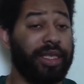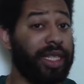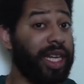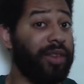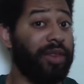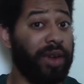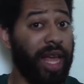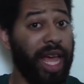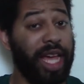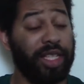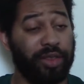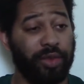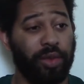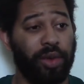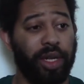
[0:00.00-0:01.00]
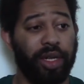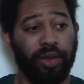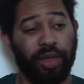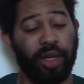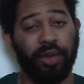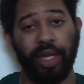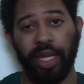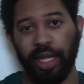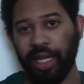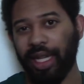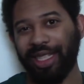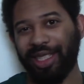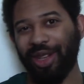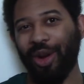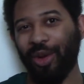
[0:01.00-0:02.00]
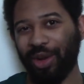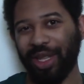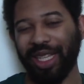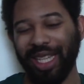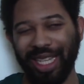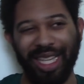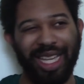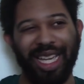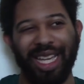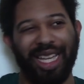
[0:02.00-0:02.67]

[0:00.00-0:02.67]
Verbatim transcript: they never asked for it, although they totally,